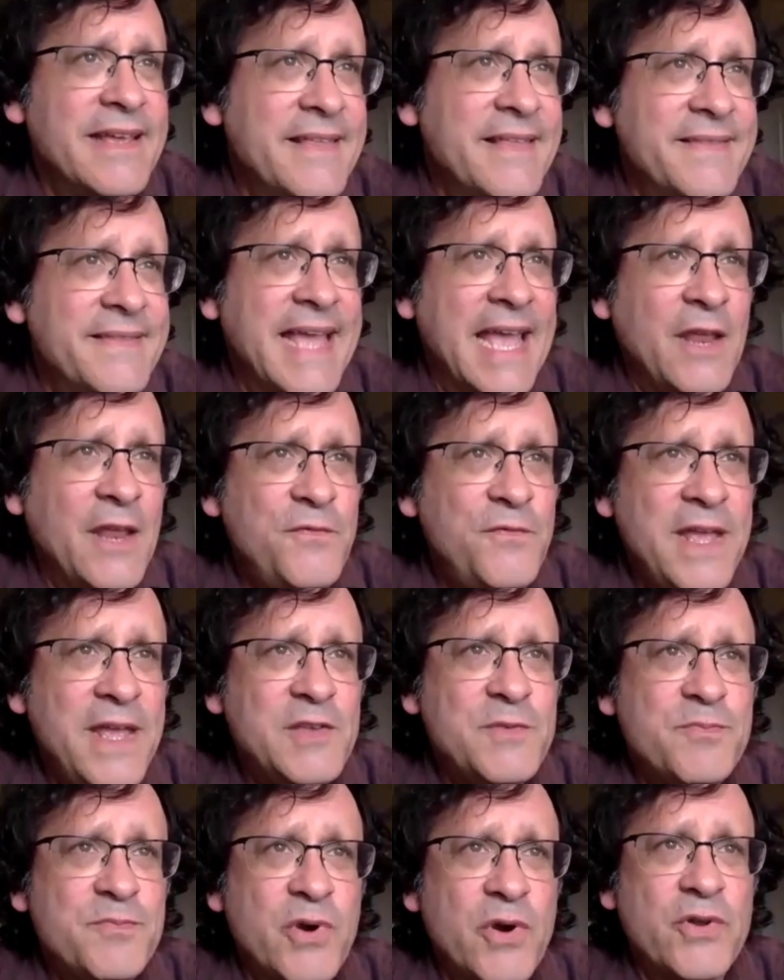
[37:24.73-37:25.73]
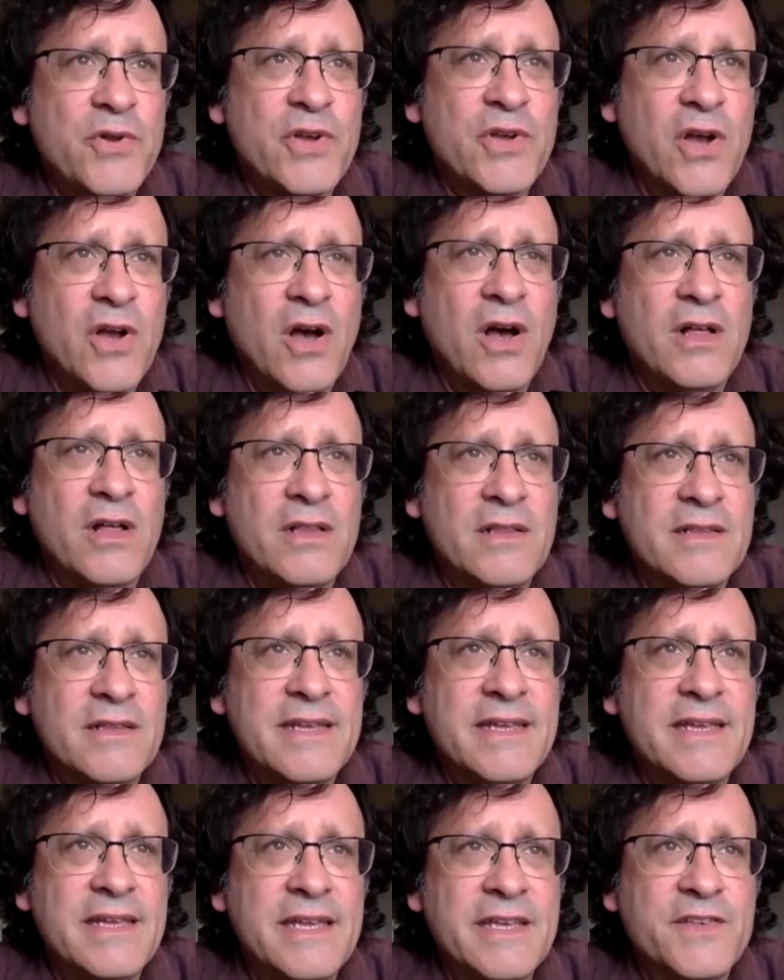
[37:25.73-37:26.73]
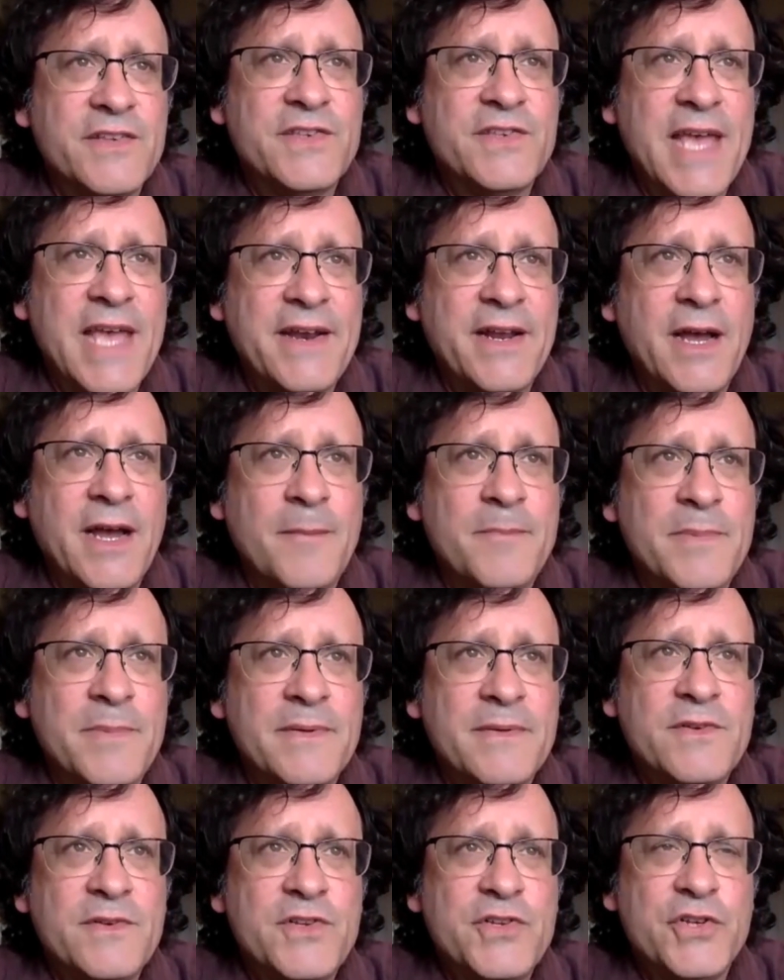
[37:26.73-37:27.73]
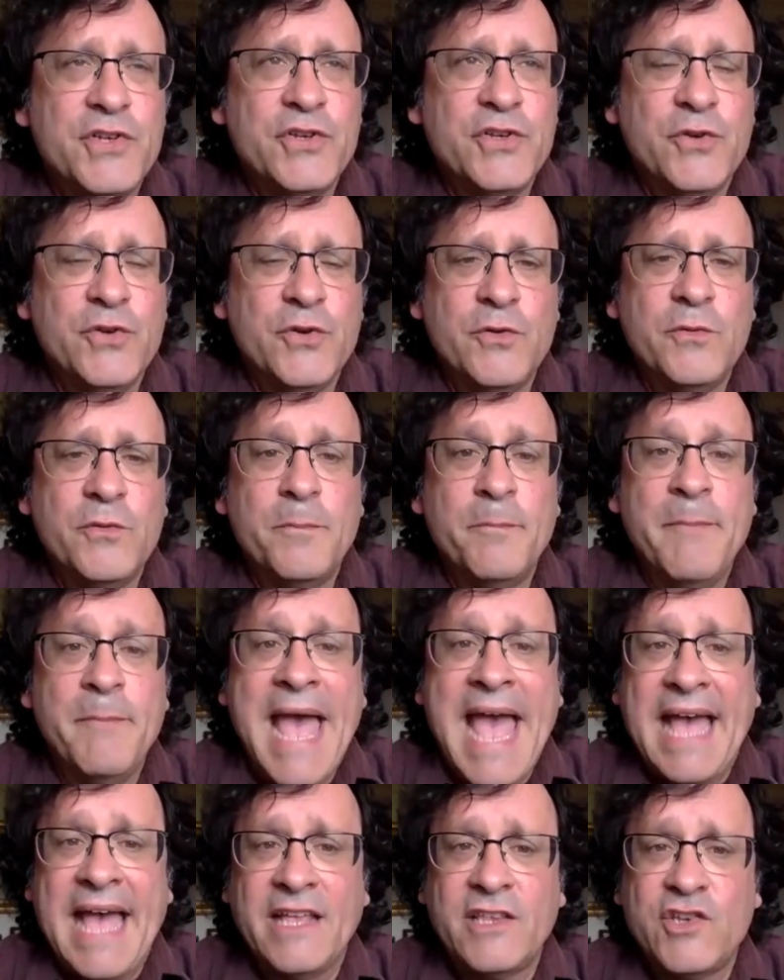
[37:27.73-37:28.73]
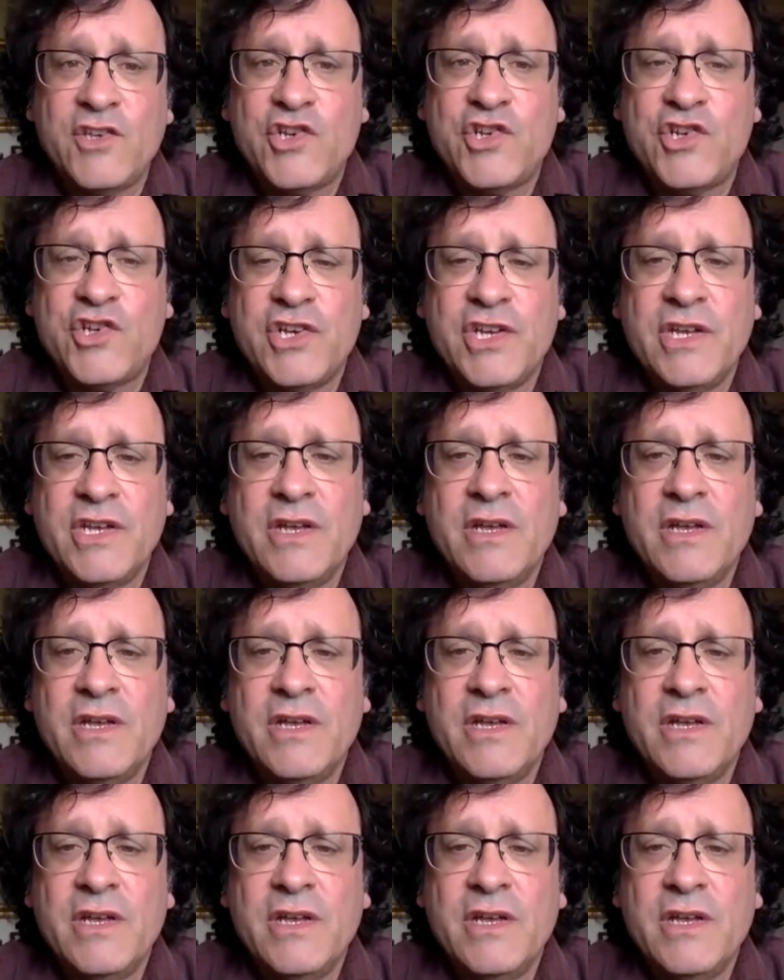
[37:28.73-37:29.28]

the eight-phase protocol is set up to match